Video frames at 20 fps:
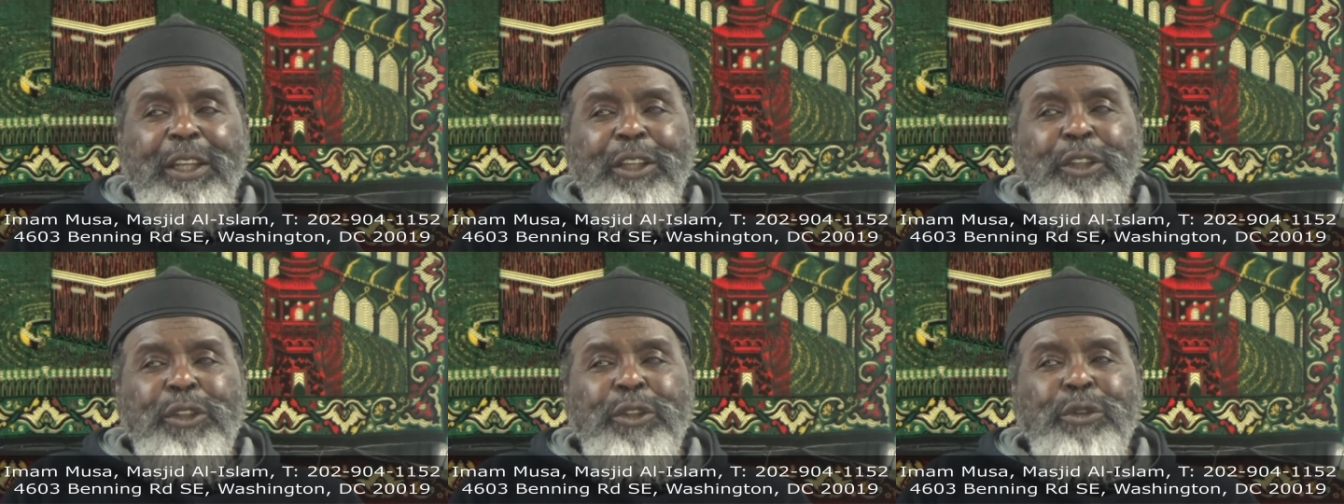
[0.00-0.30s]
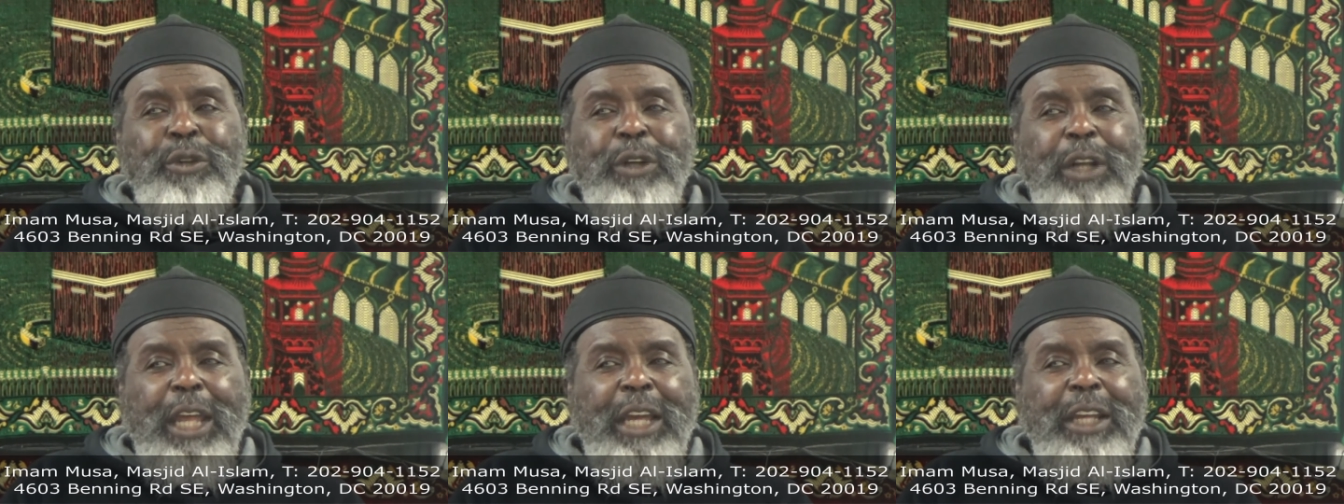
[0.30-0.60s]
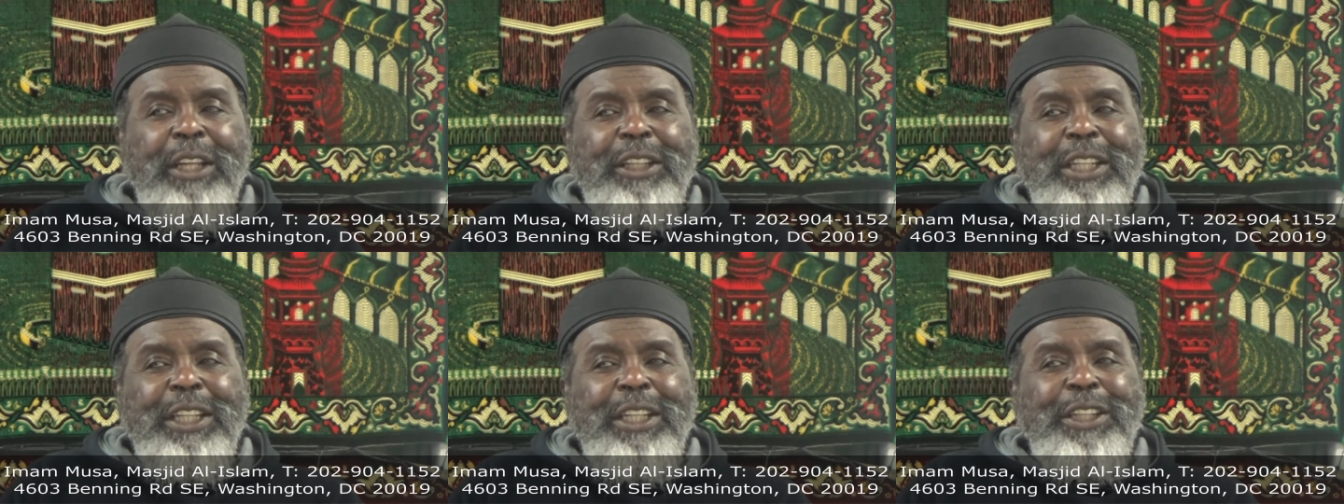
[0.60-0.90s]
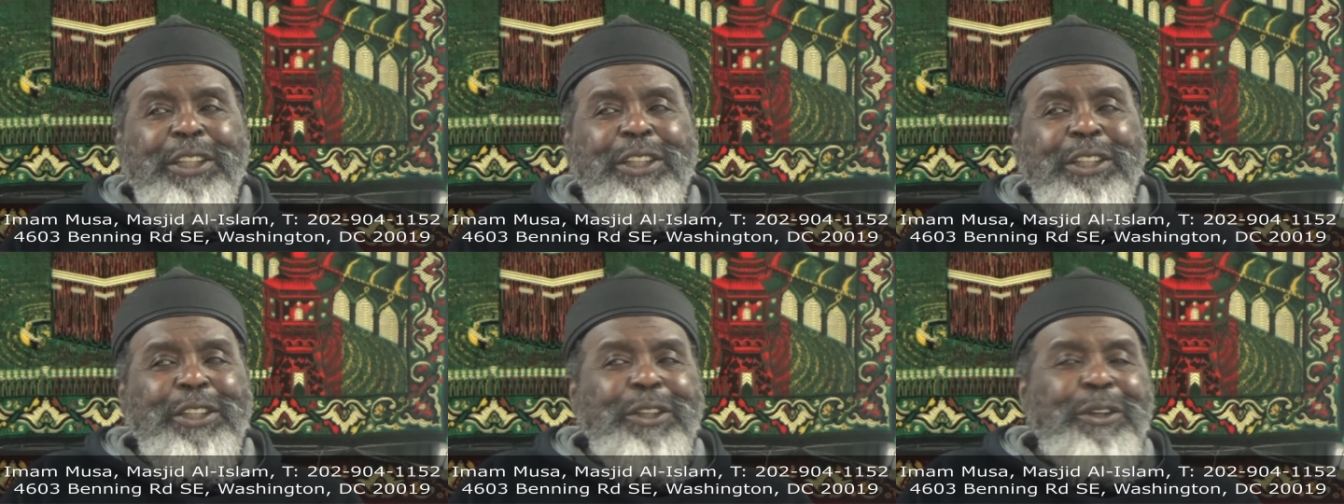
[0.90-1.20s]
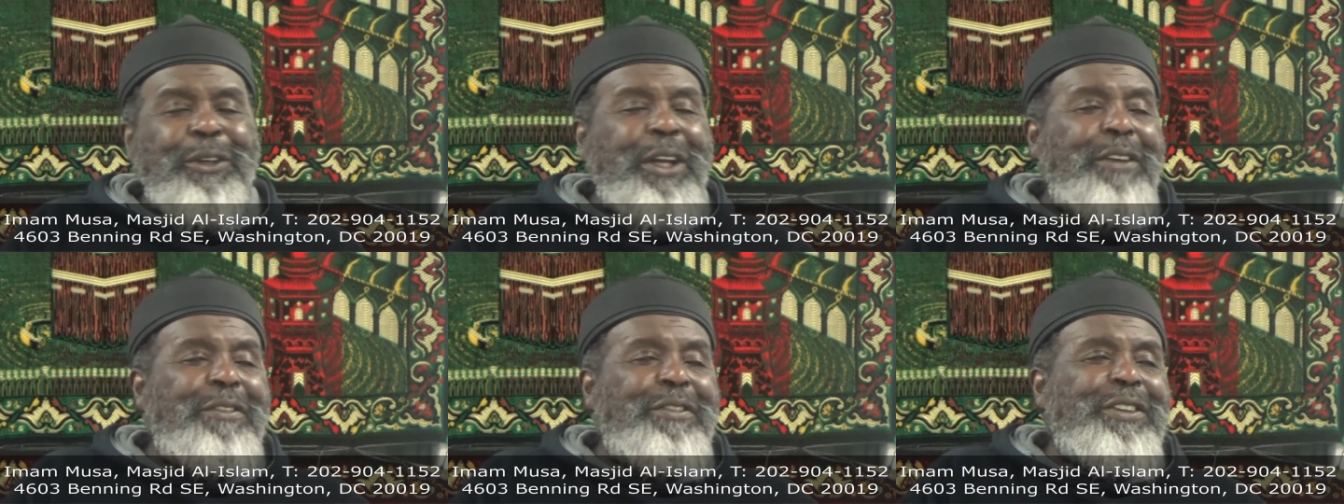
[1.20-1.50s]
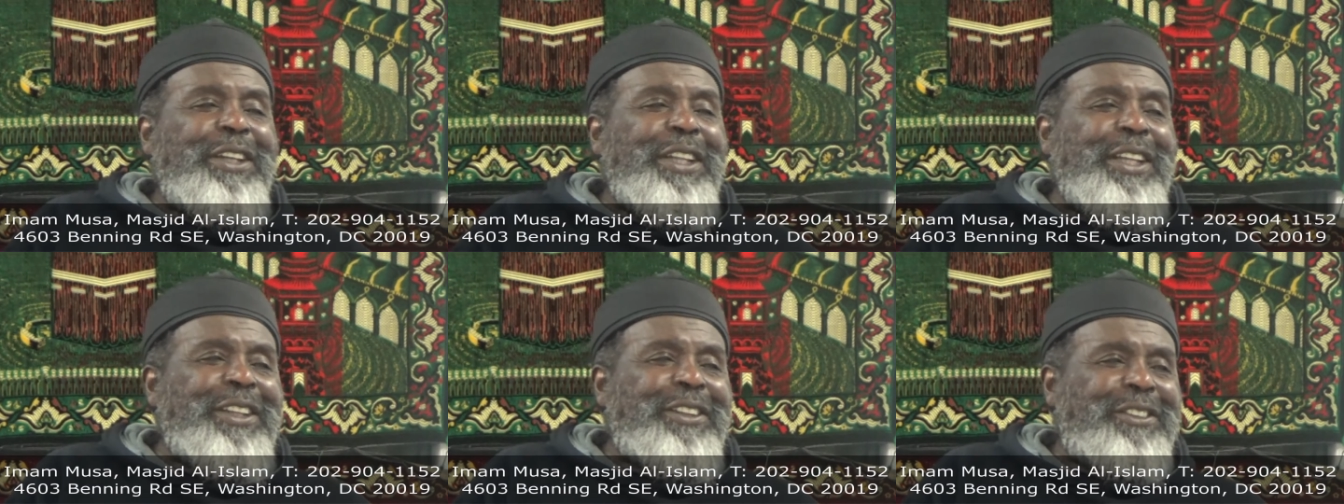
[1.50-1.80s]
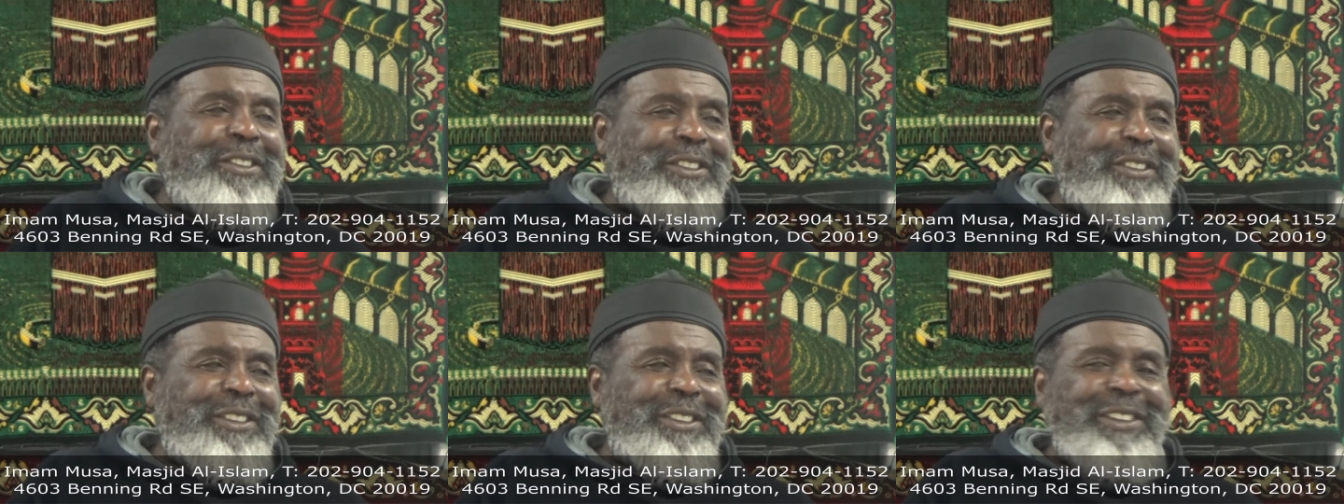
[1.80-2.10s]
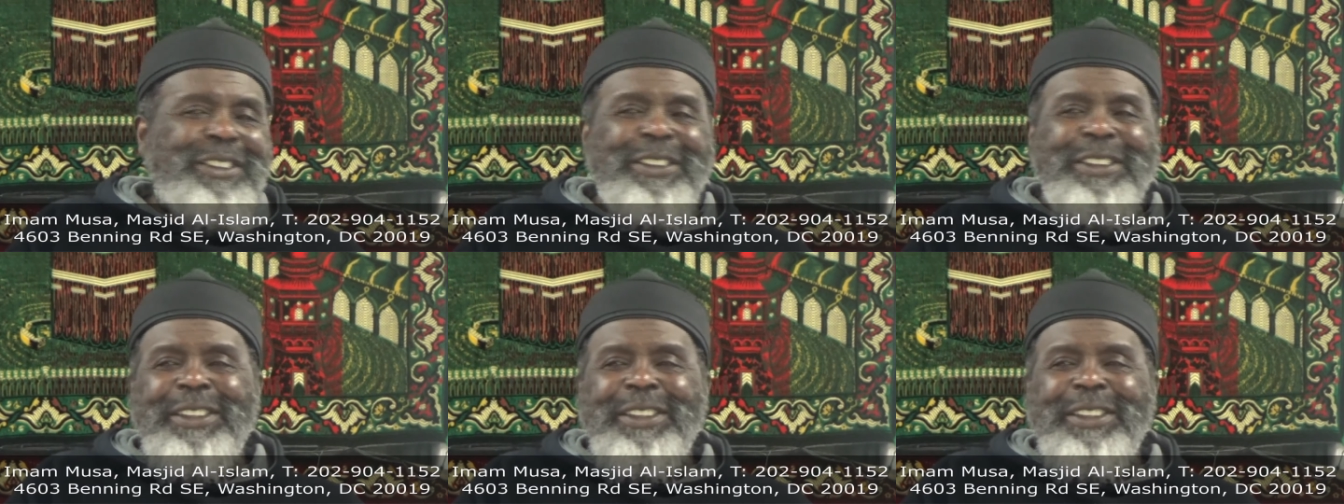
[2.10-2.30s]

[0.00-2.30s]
you locked into your evidence.